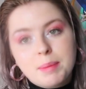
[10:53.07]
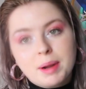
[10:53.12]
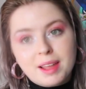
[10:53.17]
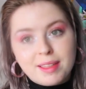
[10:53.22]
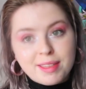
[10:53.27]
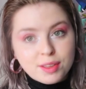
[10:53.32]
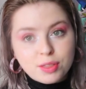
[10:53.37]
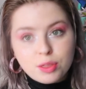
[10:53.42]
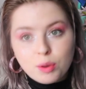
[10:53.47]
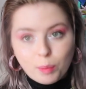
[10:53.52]
but I
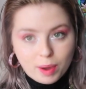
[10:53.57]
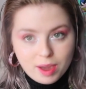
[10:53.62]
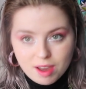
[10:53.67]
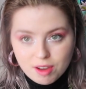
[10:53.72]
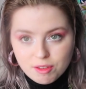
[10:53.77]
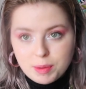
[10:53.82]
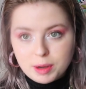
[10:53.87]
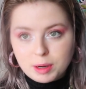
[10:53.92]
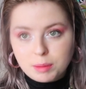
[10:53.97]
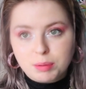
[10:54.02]
think the way
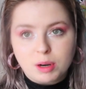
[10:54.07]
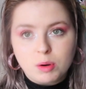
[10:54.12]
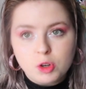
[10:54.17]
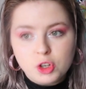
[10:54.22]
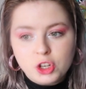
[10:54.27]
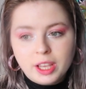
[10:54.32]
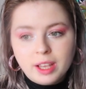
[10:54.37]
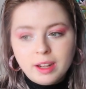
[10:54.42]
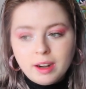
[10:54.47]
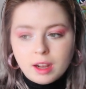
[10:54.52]
I've been
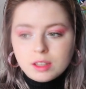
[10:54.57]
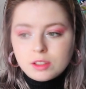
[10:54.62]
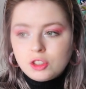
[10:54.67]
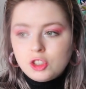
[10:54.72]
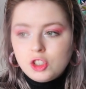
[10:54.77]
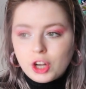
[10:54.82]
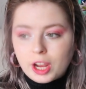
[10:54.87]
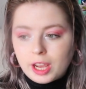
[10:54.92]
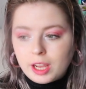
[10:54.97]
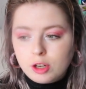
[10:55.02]
approaching it has
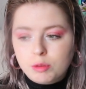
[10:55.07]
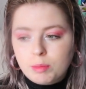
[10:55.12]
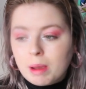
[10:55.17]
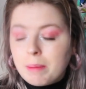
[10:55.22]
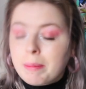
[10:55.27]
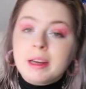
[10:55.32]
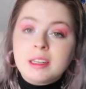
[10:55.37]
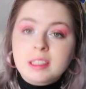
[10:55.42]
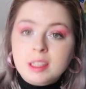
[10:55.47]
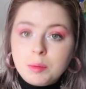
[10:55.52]
changed my
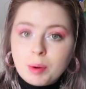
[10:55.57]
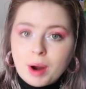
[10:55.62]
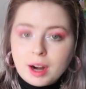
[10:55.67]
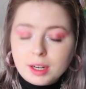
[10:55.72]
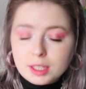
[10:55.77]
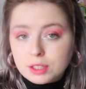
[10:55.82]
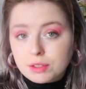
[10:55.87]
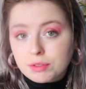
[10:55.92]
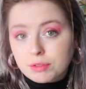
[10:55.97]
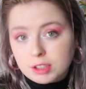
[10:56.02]
painting
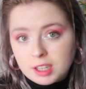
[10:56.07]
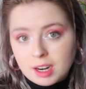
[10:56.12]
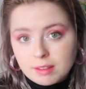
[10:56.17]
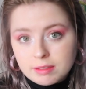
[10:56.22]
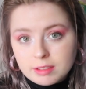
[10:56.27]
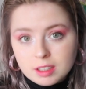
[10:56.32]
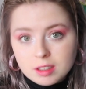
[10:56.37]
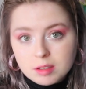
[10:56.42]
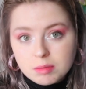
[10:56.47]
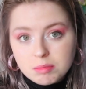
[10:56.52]
practice
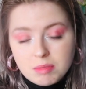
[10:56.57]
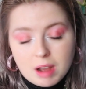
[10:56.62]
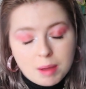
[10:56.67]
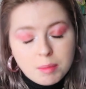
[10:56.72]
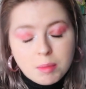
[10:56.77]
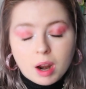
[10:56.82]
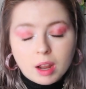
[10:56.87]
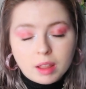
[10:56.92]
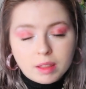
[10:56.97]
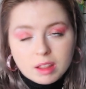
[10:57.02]
forever.
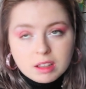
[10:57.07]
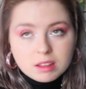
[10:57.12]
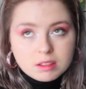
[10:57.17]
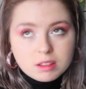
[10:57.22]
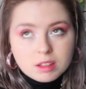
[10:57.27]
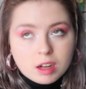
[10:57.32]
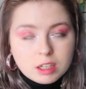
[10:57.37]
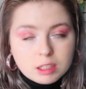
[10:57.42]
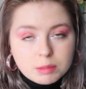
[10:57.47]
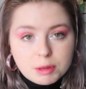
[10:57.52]
I'm not,
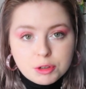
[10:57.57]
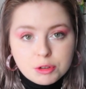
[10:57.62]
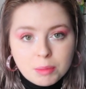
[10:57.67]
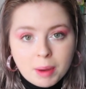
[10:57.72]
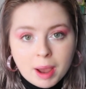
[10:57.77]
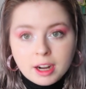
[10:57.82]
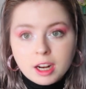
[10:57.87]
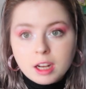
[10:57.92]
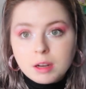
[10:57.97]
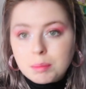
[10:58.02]
like, not to be
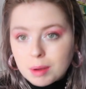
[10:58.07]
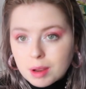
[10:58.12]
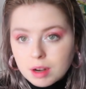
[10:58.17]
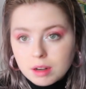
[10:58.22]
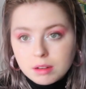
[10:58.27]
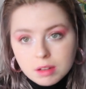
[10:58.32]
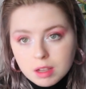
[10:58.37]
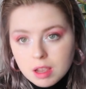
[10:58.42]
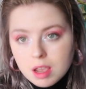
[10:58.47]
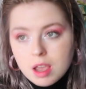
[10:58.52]
dramatic,
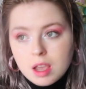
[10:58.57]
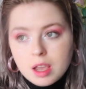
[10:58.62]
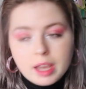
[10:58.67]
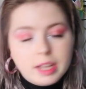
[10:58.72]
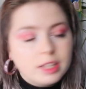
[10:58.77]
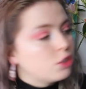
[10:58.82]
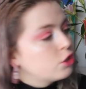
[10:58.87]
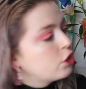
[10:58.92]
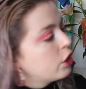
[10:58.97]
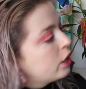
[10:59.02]
but
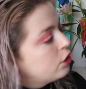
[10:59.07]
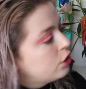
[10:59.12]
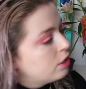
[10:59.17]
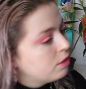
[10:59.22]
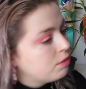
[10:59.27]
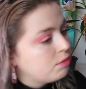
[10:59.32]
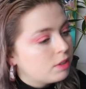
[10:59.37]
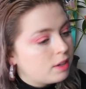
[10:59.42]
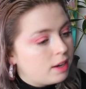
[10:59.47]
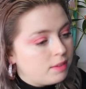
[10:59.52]
it's changed
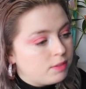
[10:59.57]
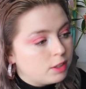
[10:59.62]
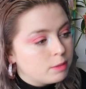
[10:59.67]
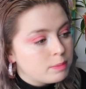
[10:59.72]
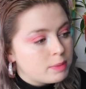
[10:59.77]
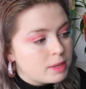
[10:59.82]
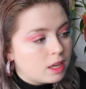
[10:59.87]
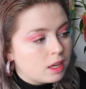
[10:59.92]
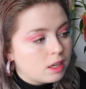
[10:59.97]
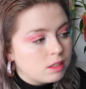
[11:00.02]
it forever
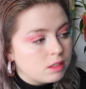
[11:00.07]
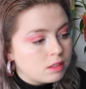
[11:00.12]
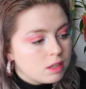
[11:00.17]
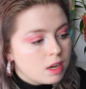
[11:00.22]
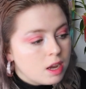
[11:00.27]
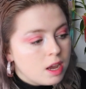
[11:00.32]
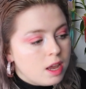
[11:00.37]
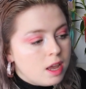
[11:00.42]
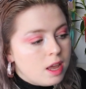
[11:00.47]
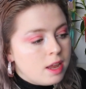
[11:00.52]
because
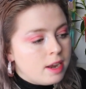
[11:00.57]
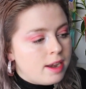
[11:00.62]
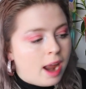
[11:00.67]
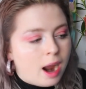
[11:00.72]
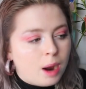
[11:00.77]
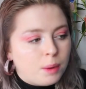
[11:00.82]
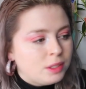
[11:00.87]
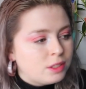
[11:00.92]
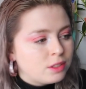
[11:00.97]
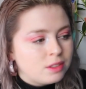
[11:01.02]

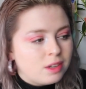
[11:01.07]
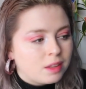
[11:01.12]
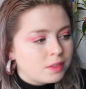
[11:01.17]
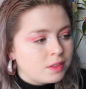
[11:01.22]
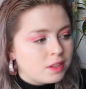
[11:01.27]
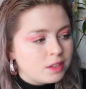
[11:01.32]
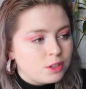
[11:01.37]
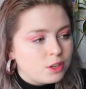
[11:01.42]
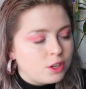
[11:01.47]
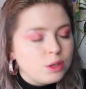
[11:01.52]
now it's not
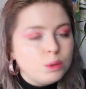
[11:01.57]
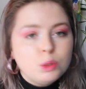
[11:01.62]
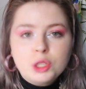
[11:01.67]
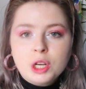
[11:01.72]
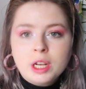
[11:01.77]
this huge